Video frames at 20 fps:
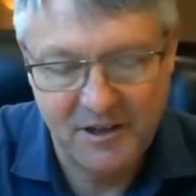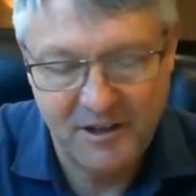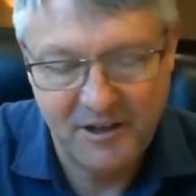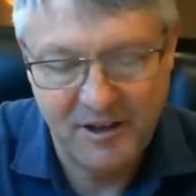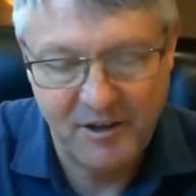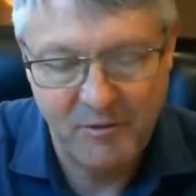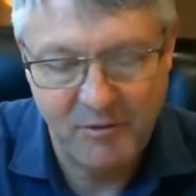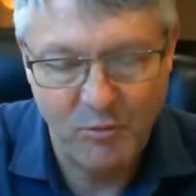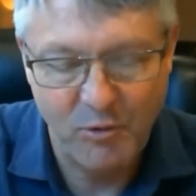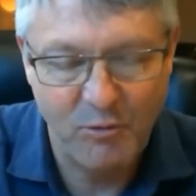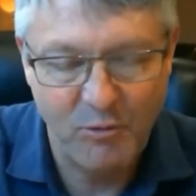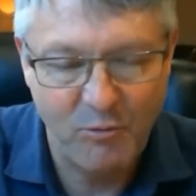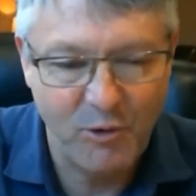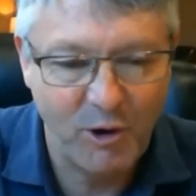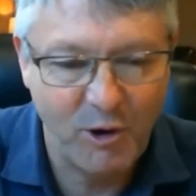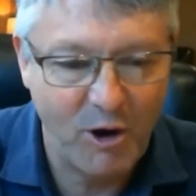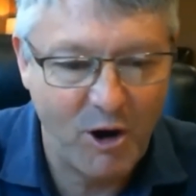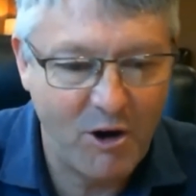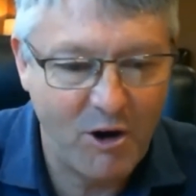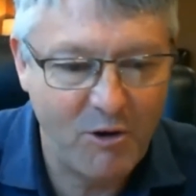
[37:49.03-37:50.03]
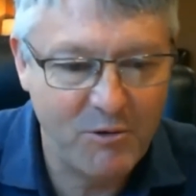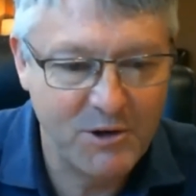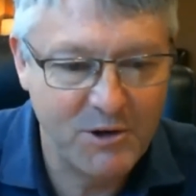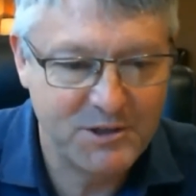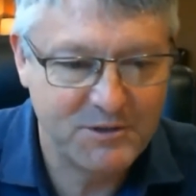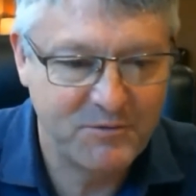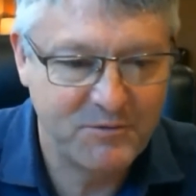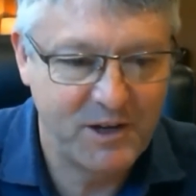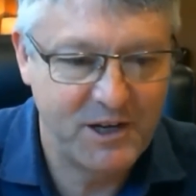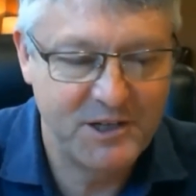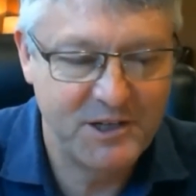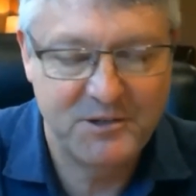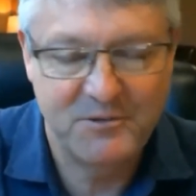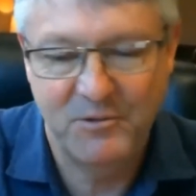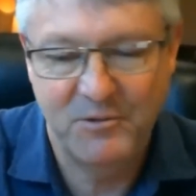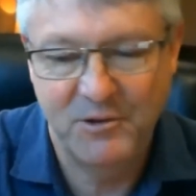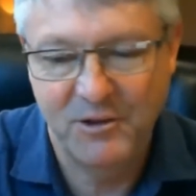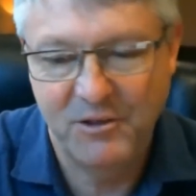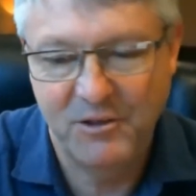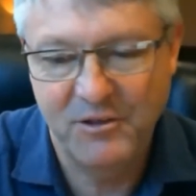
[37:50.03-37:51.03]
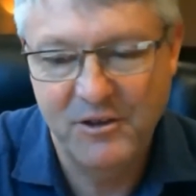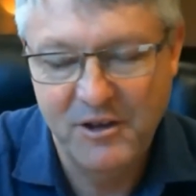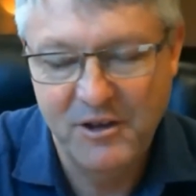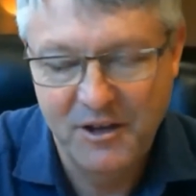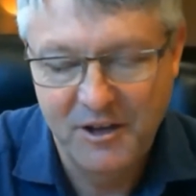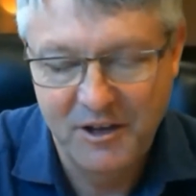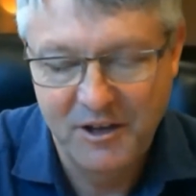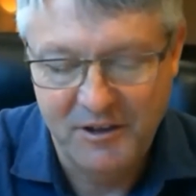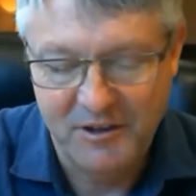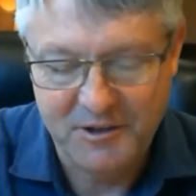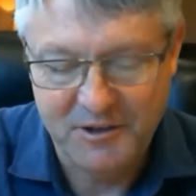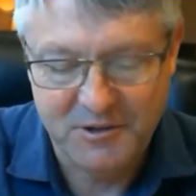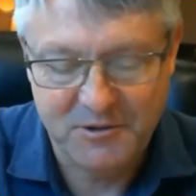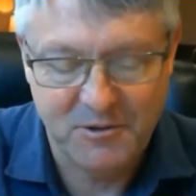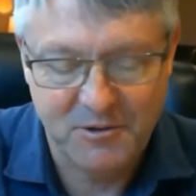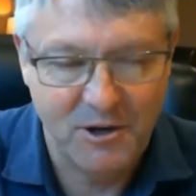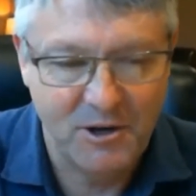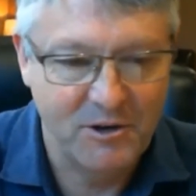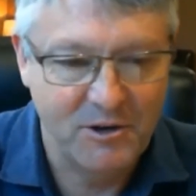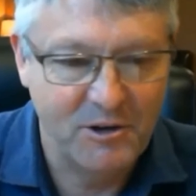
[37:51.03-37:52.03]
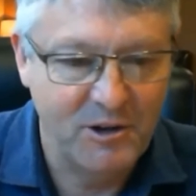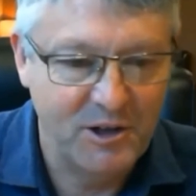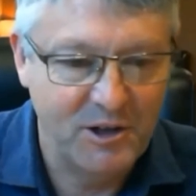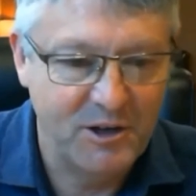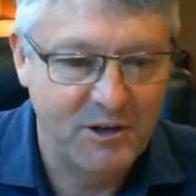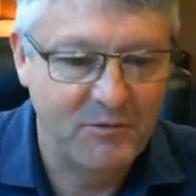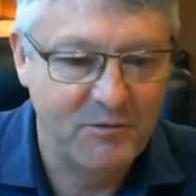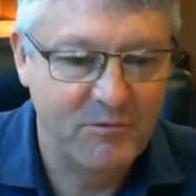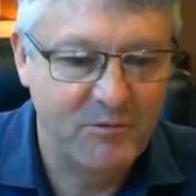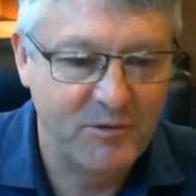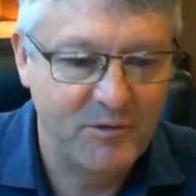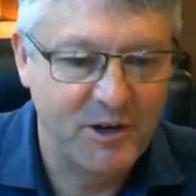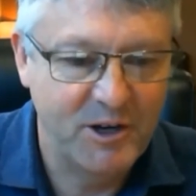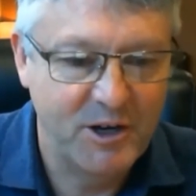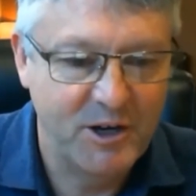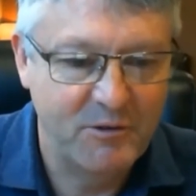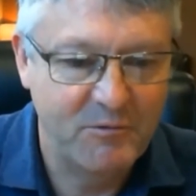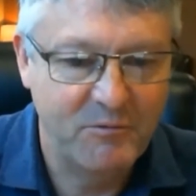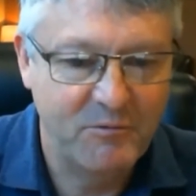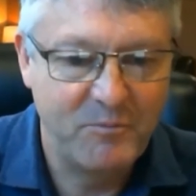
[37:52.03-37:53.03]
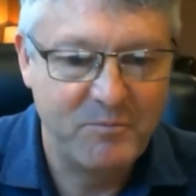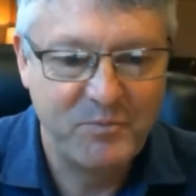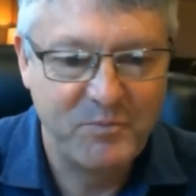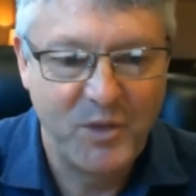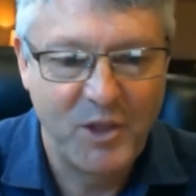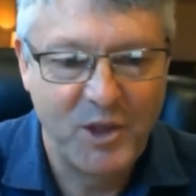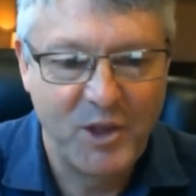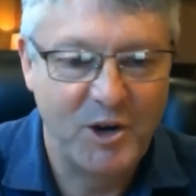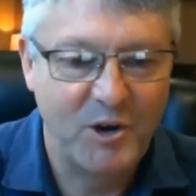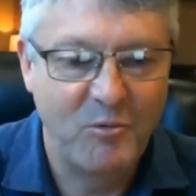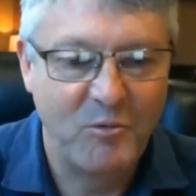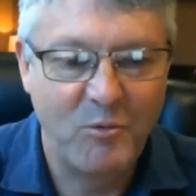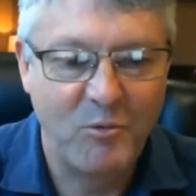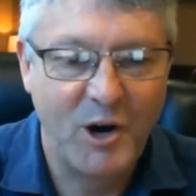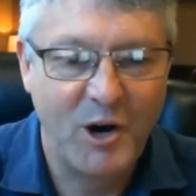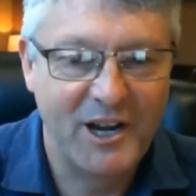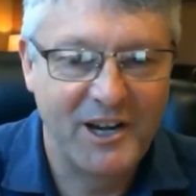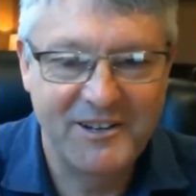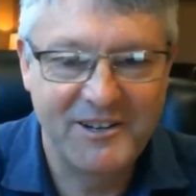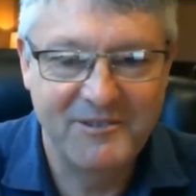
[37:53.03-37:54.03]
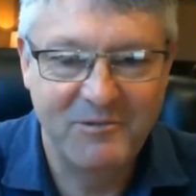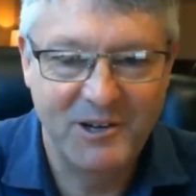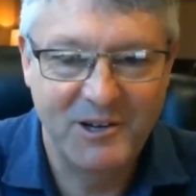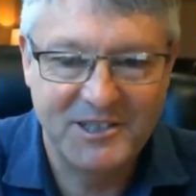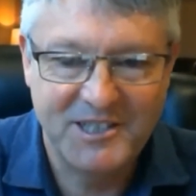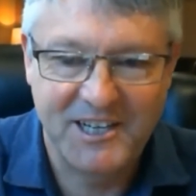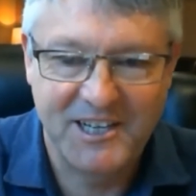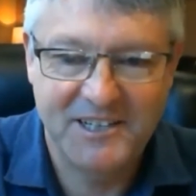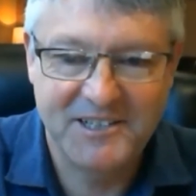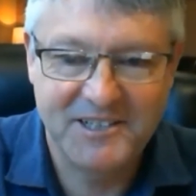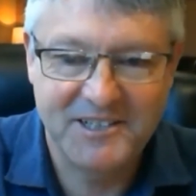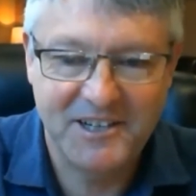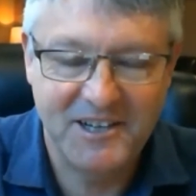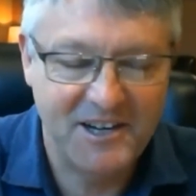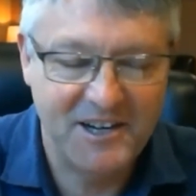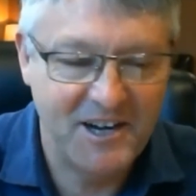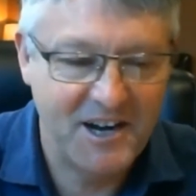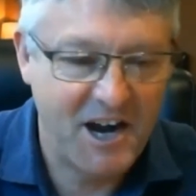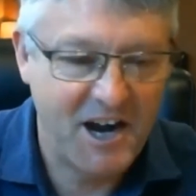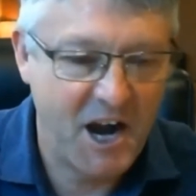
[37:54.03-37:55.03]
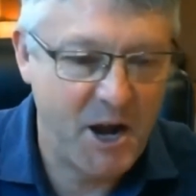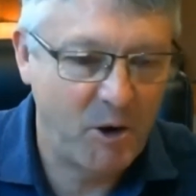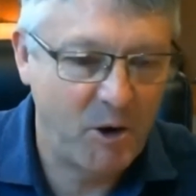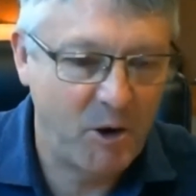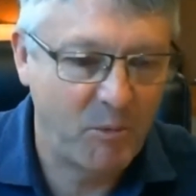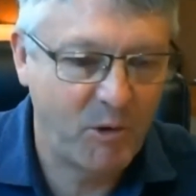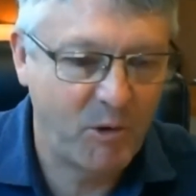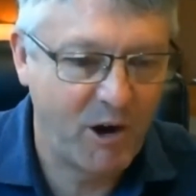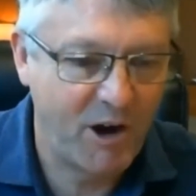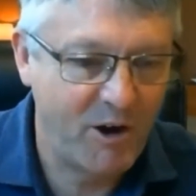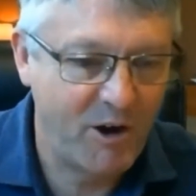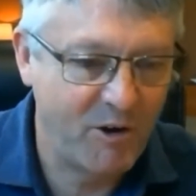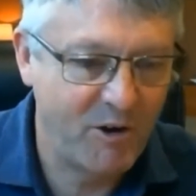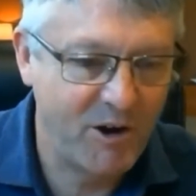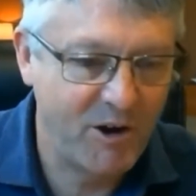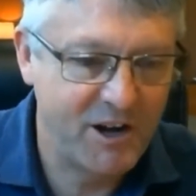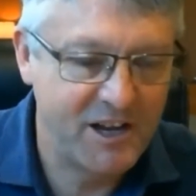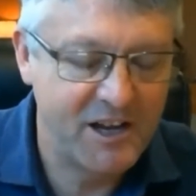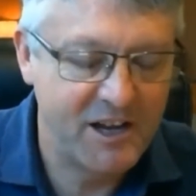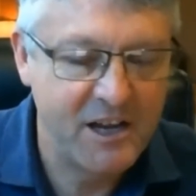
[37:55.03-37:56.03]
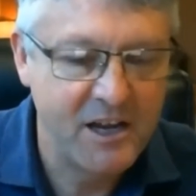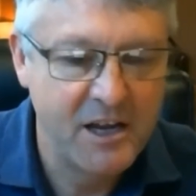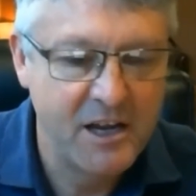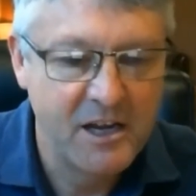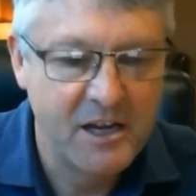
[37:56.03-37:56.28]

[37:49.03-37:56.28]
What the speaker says: we're always faced with the struggle of what takes a higher priority.